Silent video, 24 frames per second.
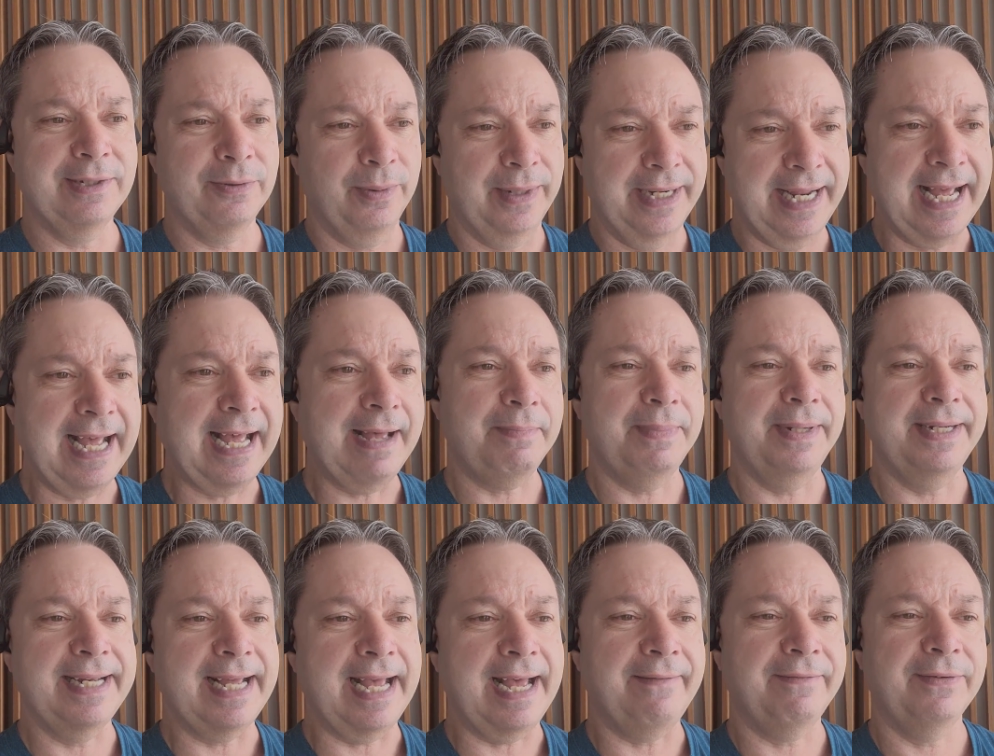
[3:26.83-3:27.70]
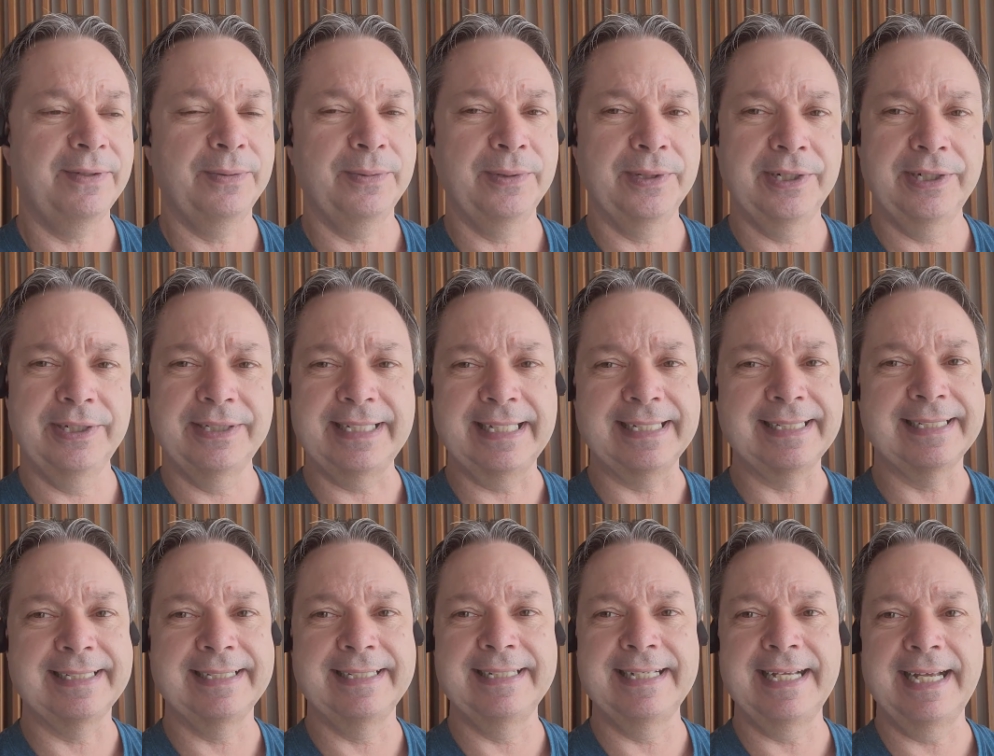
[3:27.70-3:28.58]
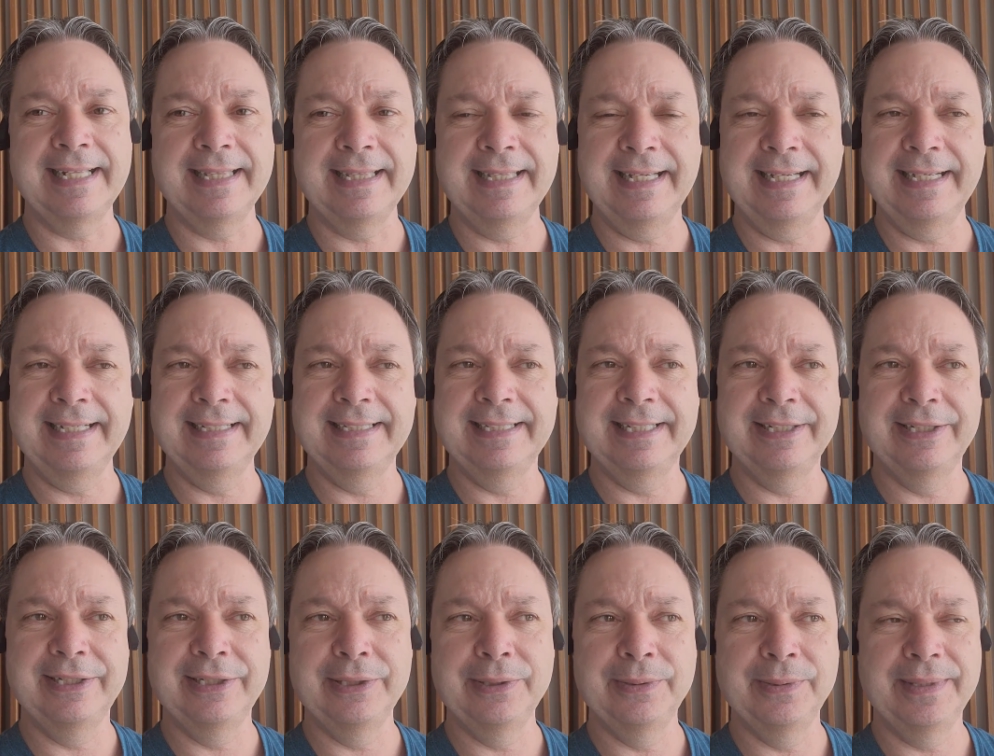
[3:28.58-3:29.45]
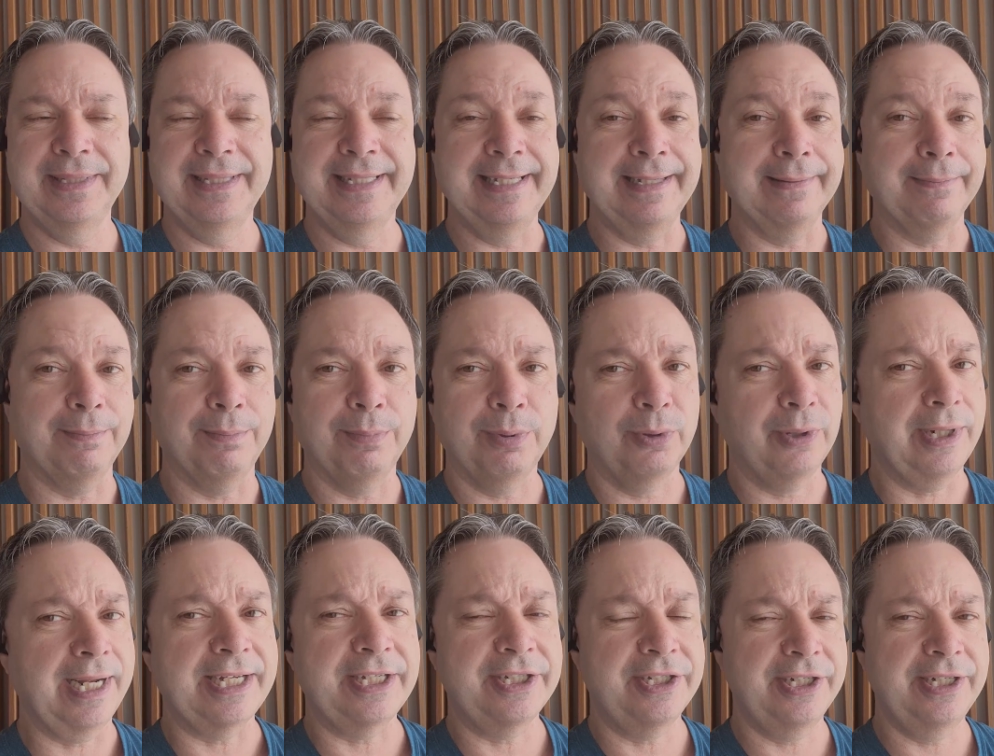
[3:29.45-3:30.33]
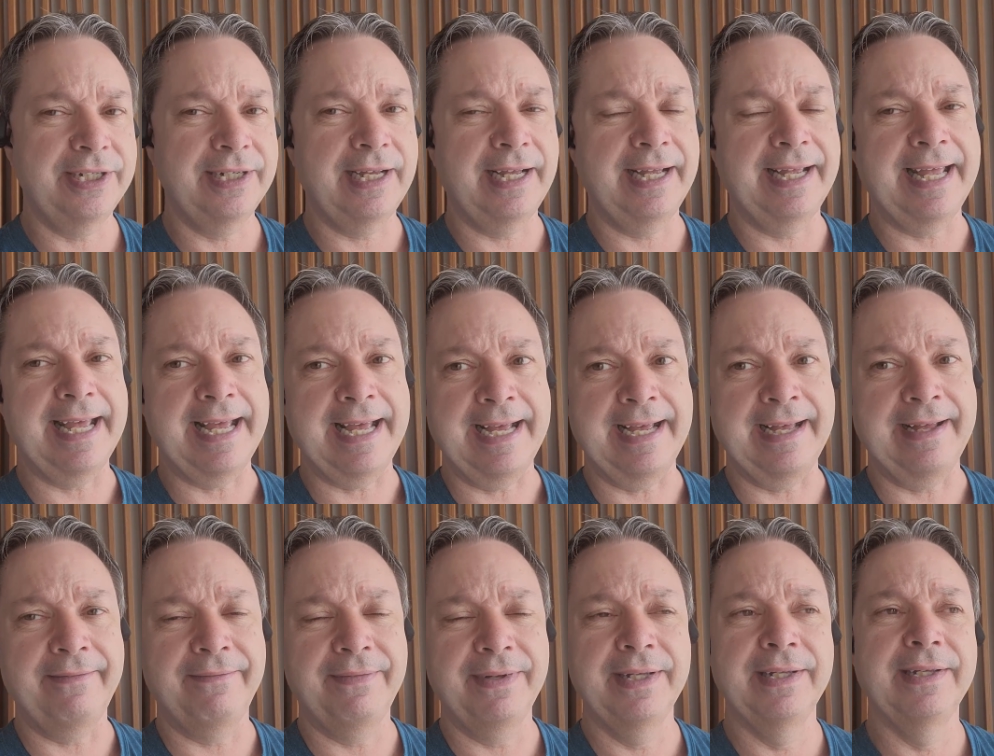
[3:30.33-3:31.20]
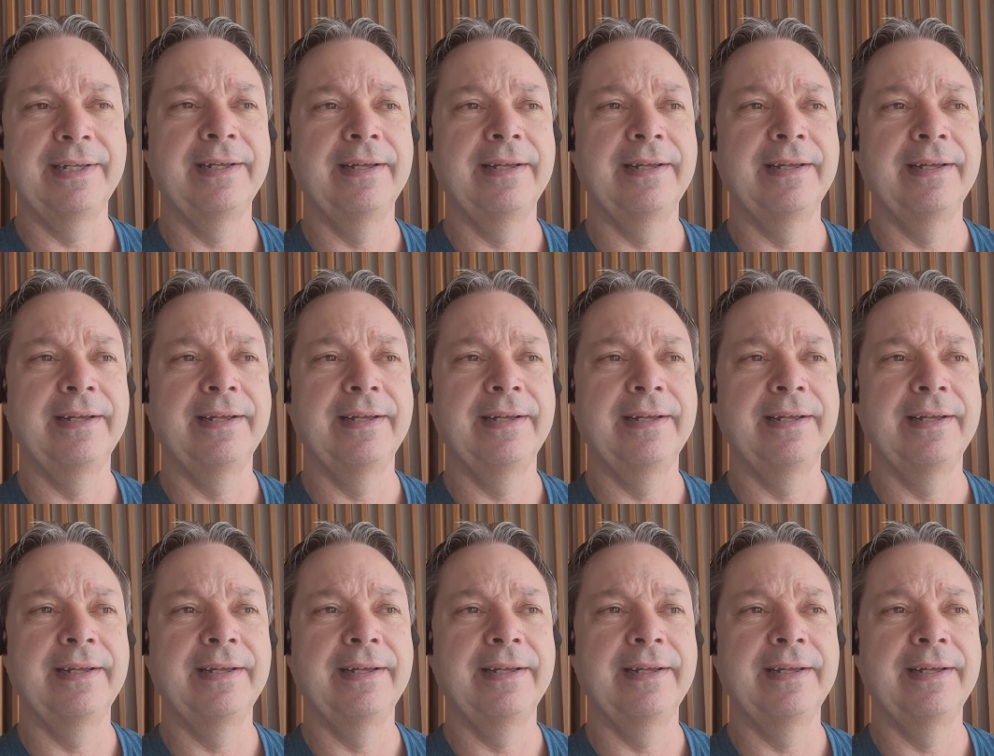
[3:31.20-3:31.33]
what happened afterwards has nothing to do with the impression I have